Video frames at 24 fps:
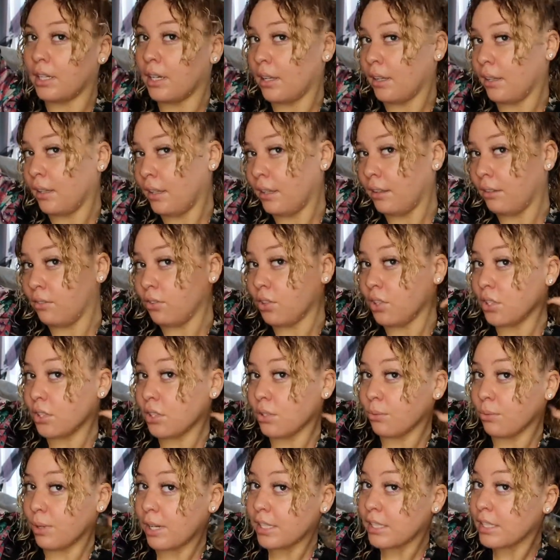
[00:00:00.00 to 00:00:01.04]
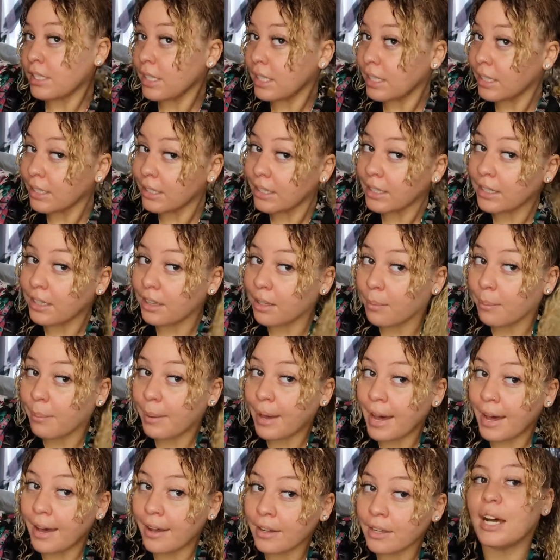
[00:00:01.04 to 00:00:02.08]
I'll leave this rest here in the
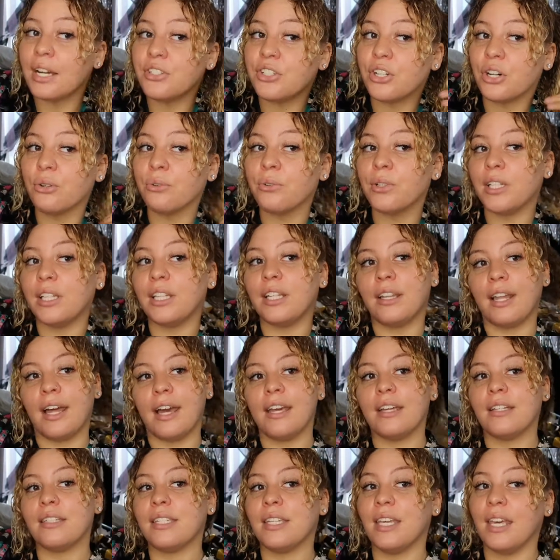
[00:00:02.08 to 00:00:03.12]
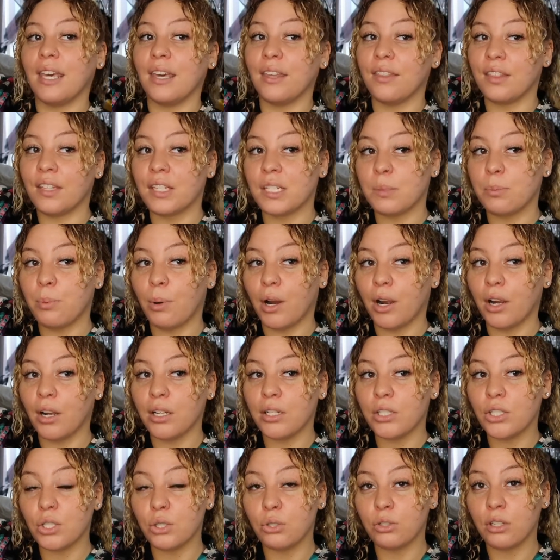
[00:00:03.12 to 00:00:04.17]
back. I don't really like to get this
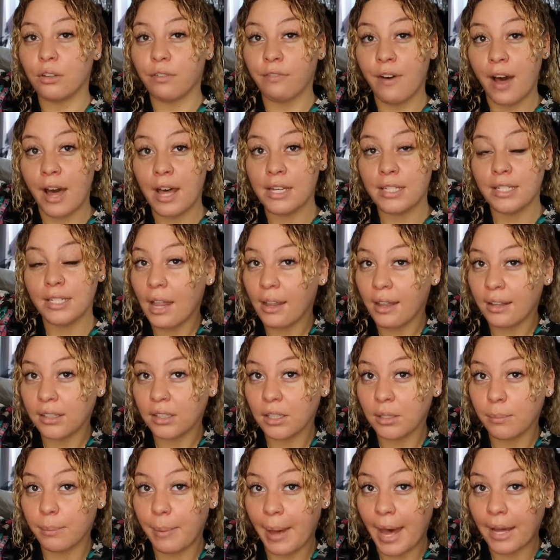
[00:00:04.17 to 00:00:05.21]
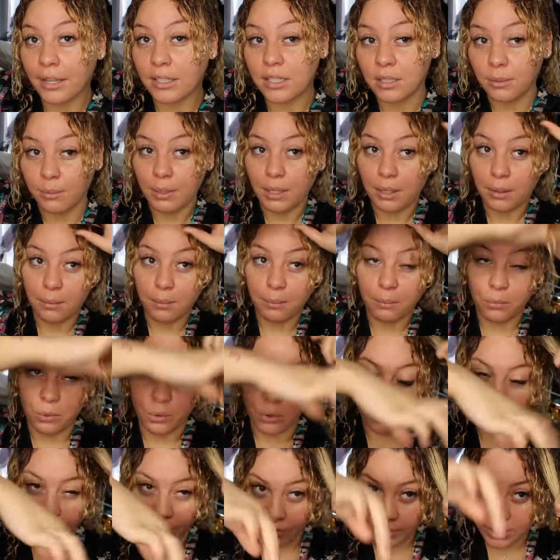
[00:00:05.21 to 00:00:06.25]
part too defined. I like the back to be
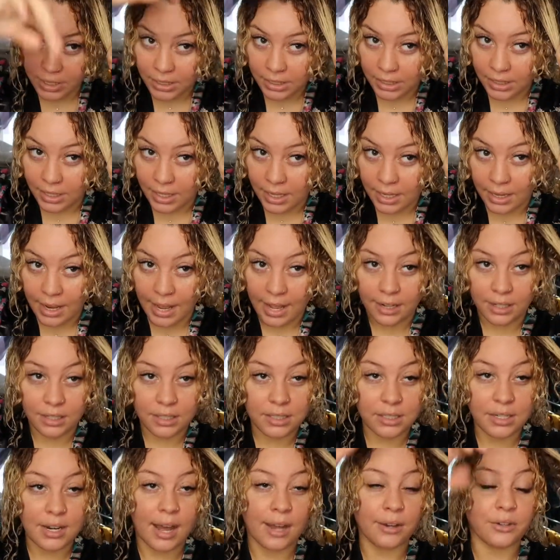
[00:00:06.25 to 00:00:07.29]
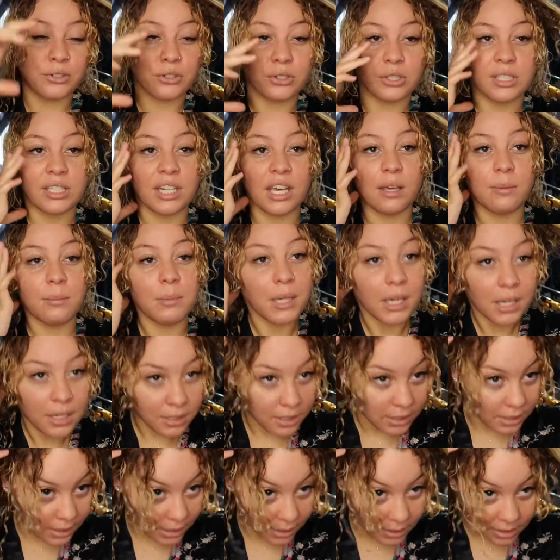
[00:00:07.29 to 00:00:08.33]
more frizzy and at its natural state because
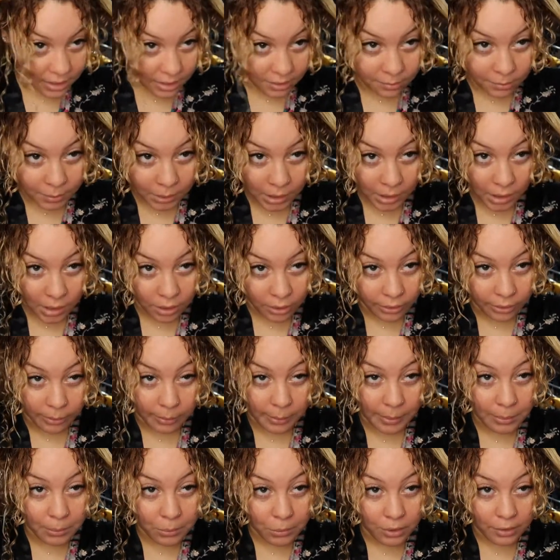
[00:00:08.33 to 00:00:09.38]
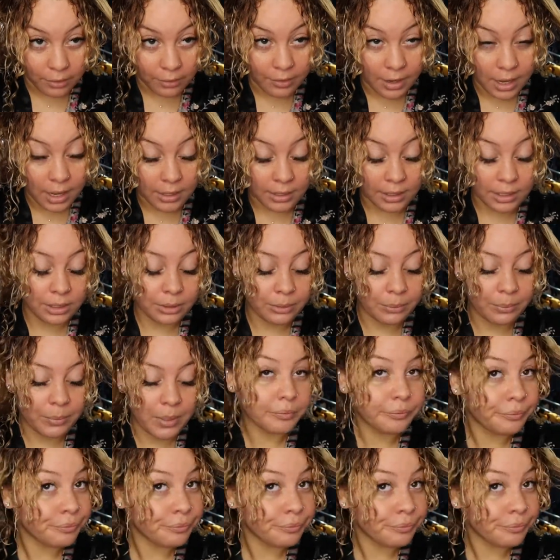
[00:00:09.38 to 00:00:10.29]
it does give me a little bit more volume.